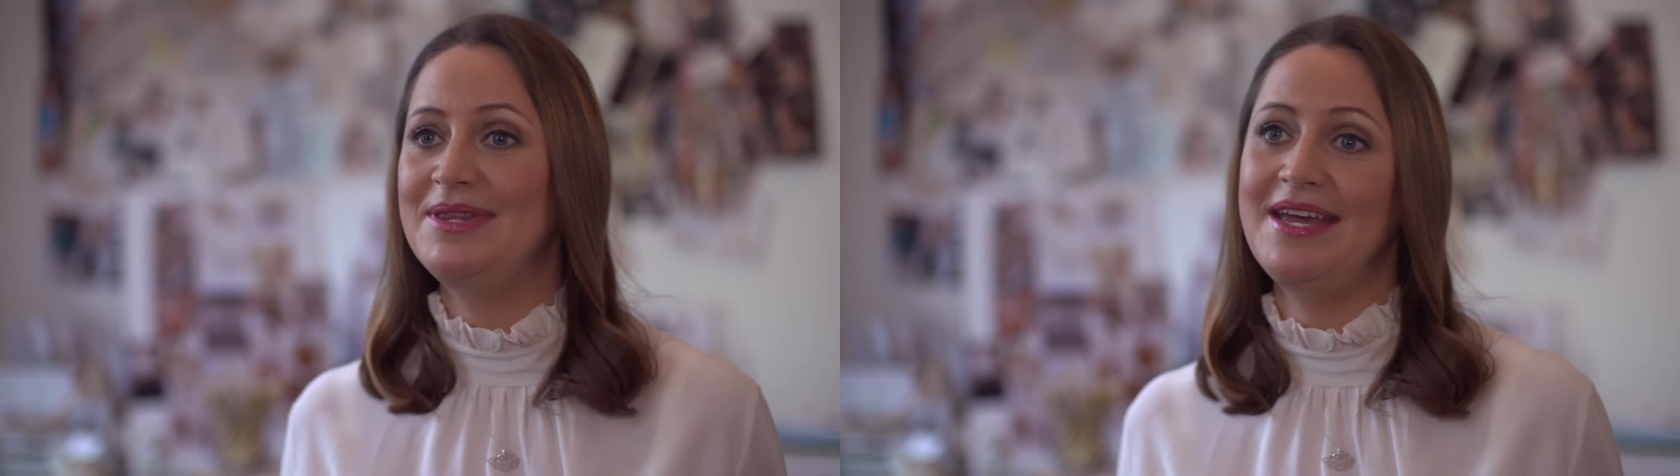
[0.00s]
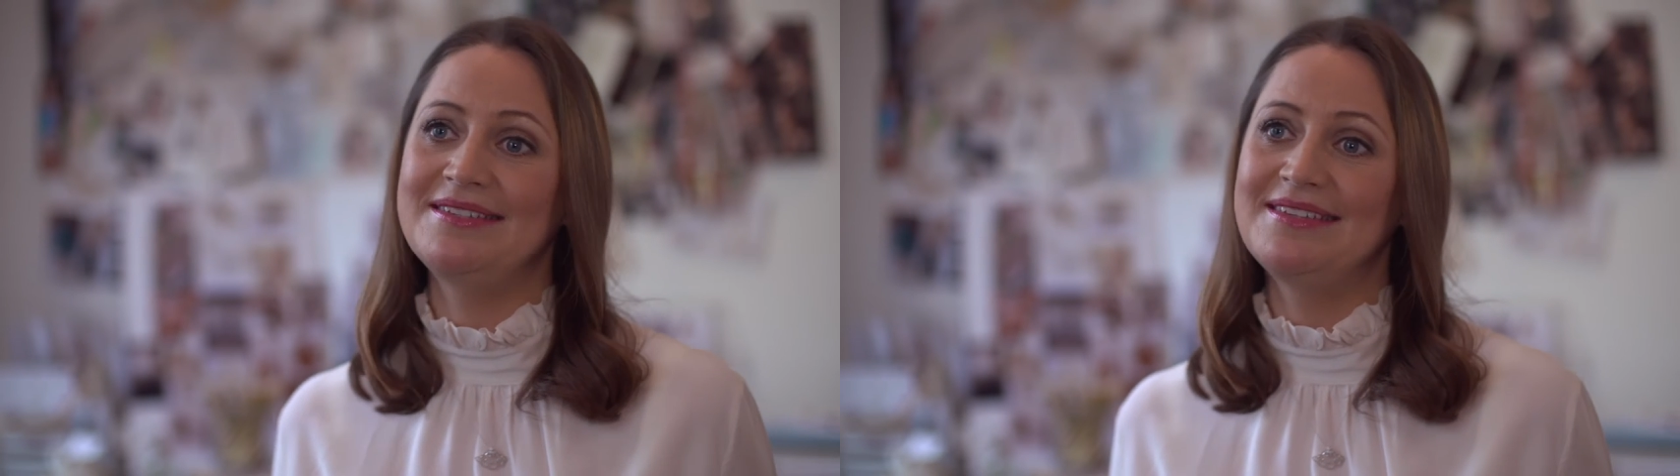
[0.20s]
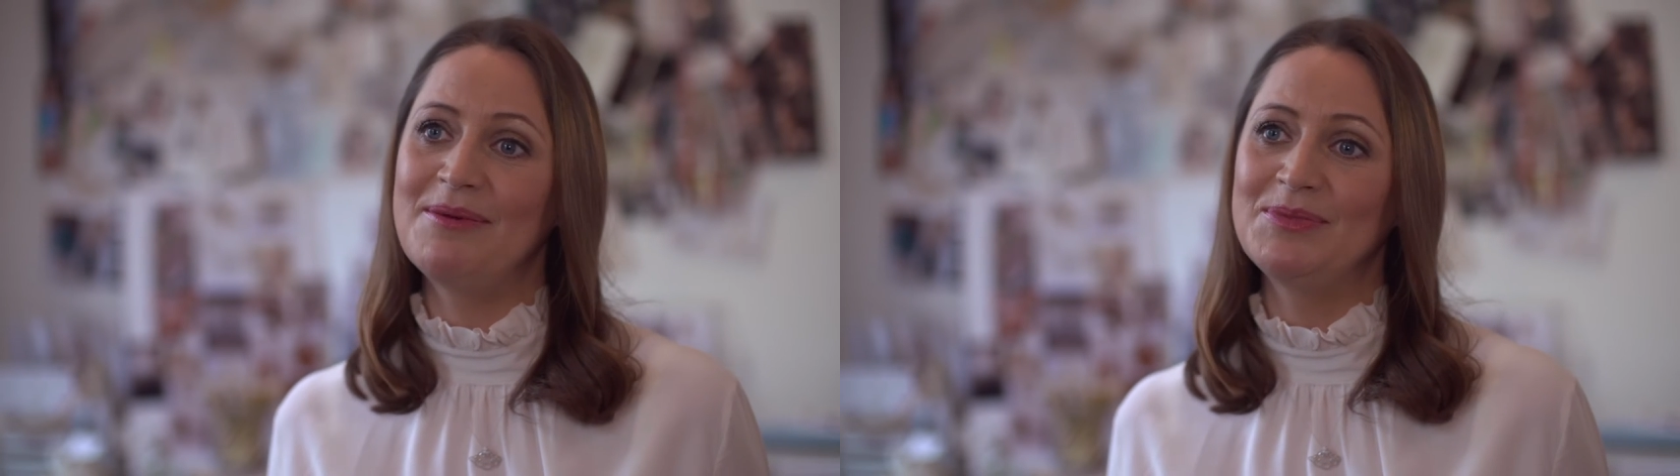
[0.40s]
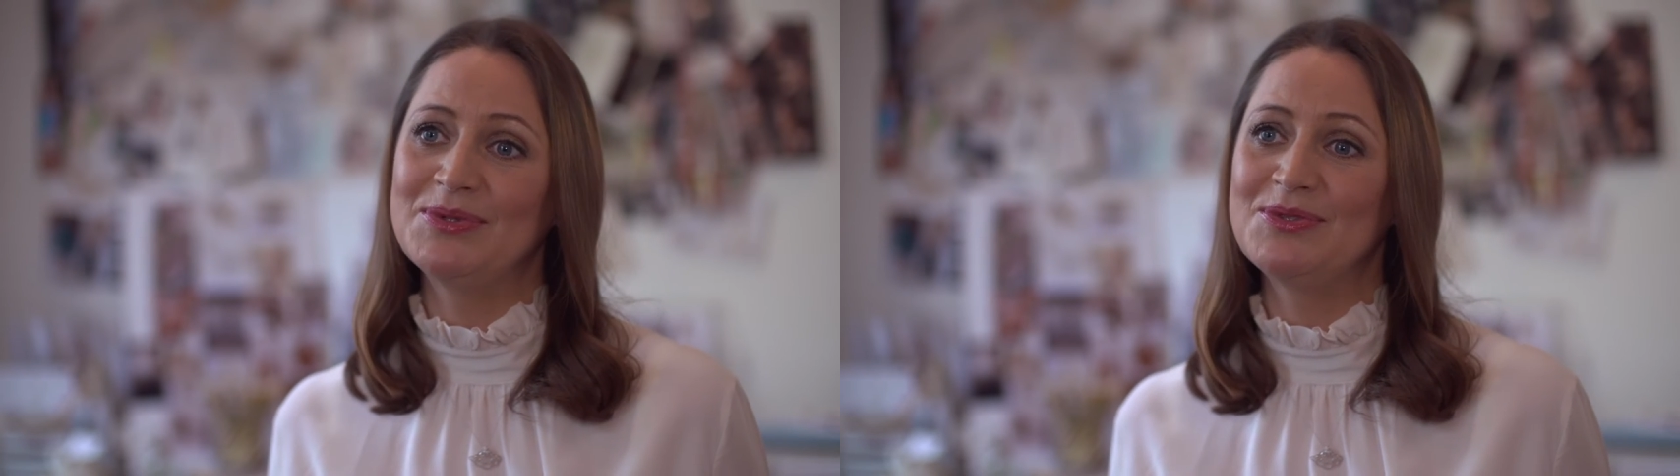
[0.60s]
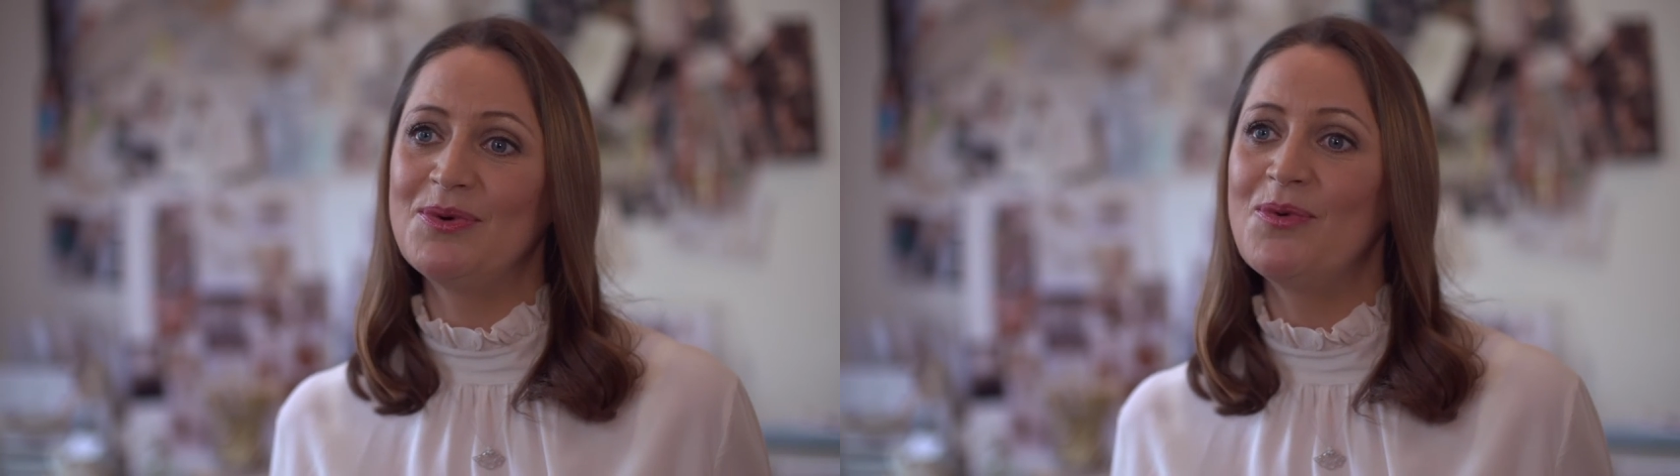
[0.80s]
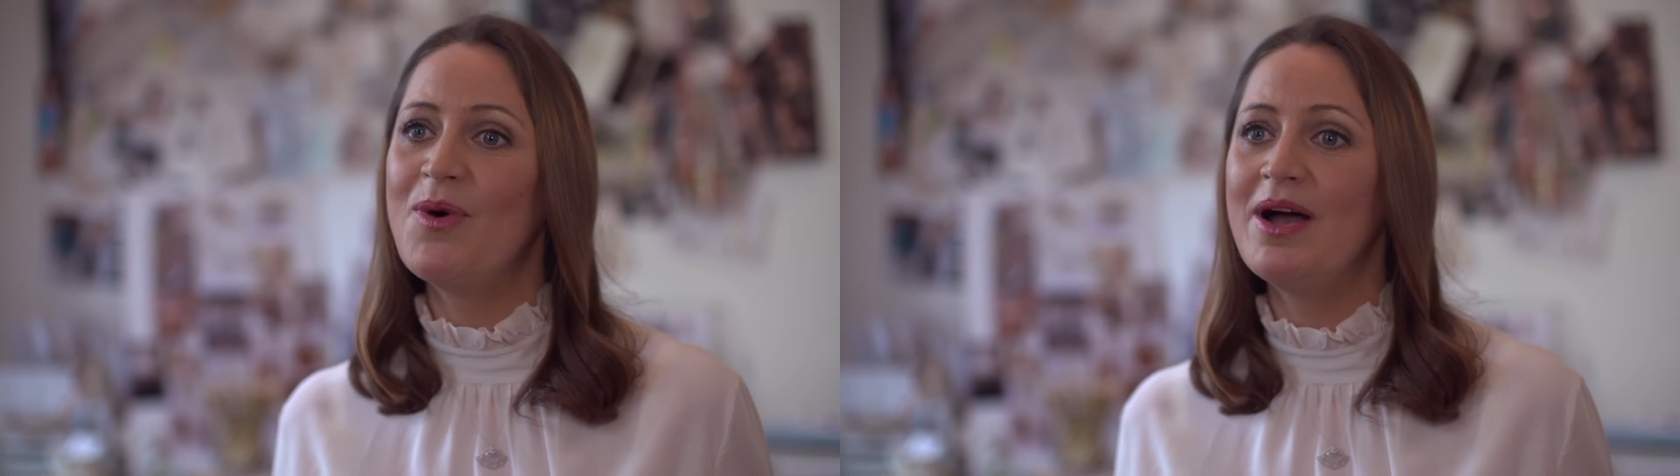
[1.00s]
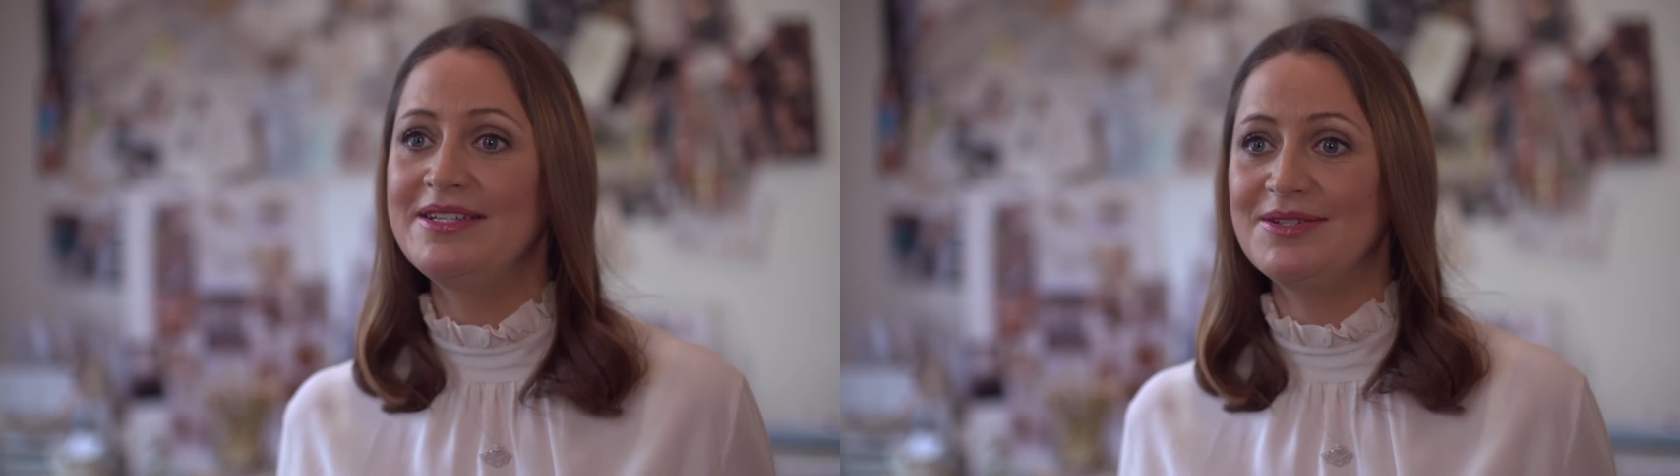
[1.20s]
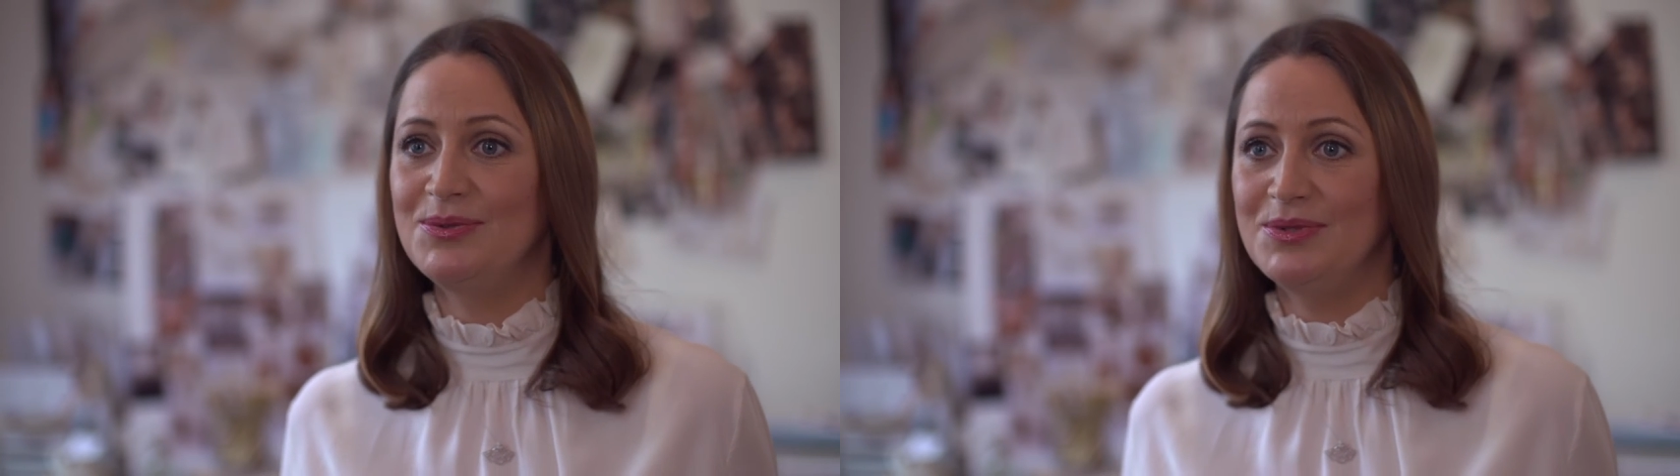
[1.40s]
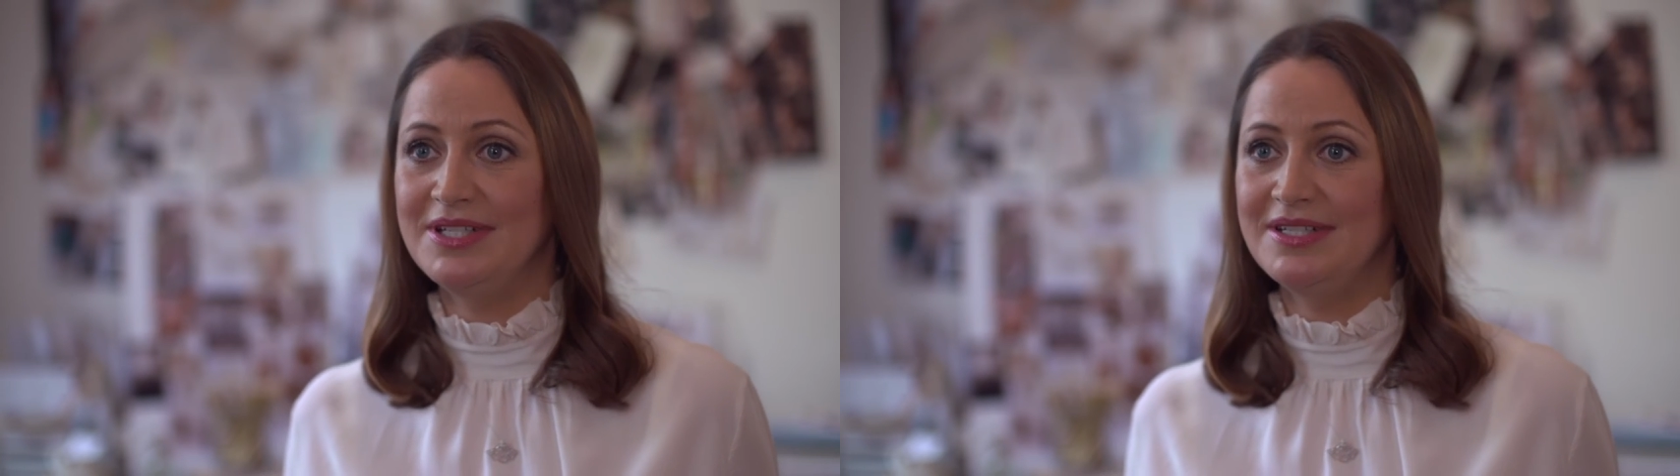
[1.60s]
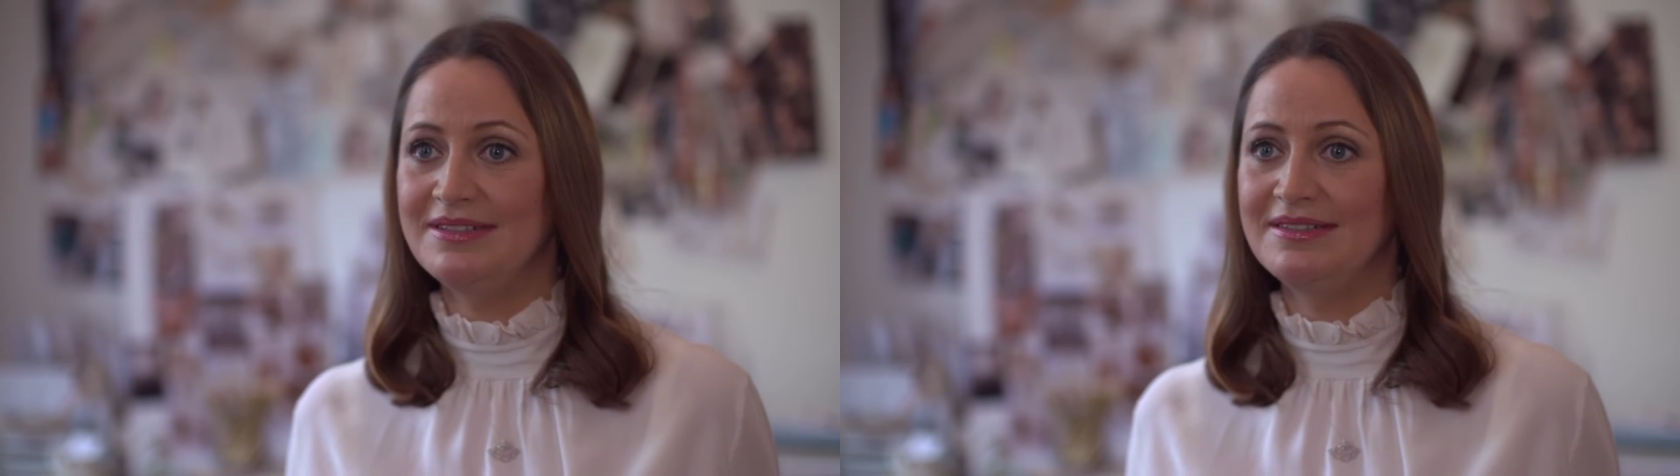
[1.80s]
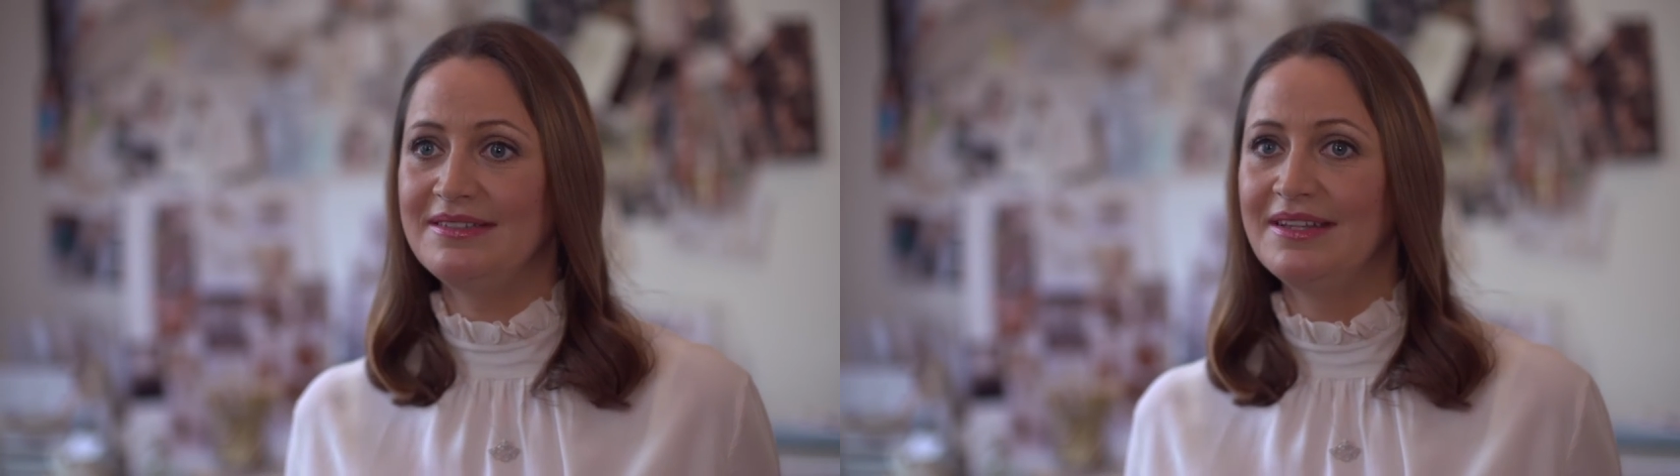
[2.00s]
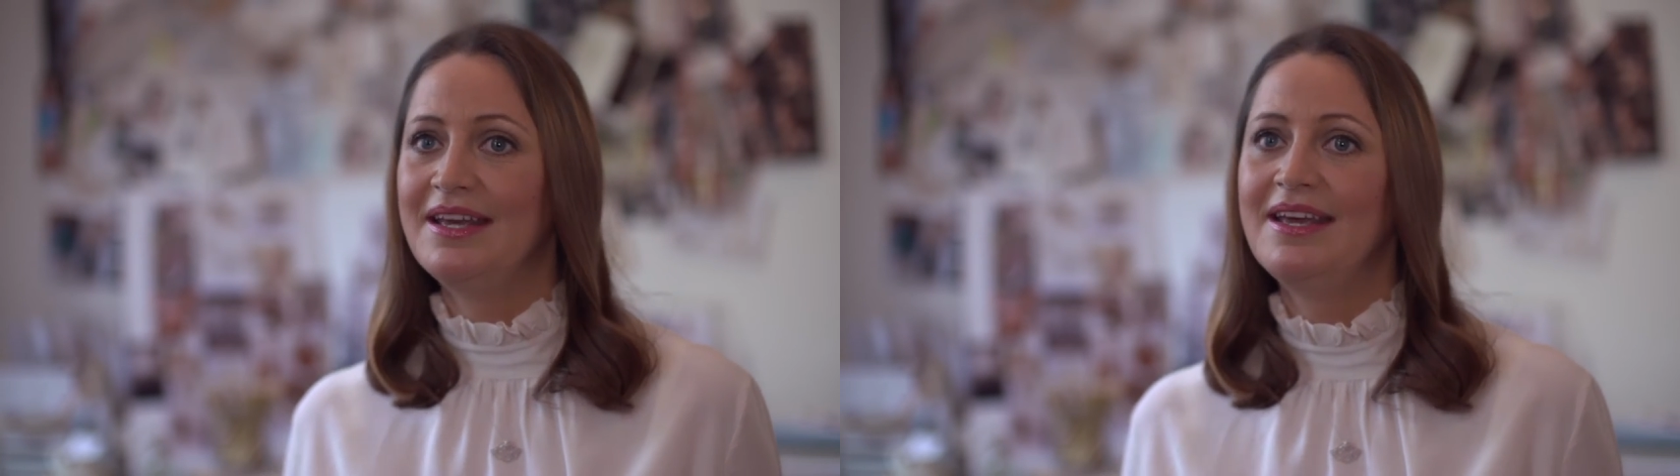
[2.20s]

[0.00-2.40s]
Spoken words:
with H.Samuel to a wider audience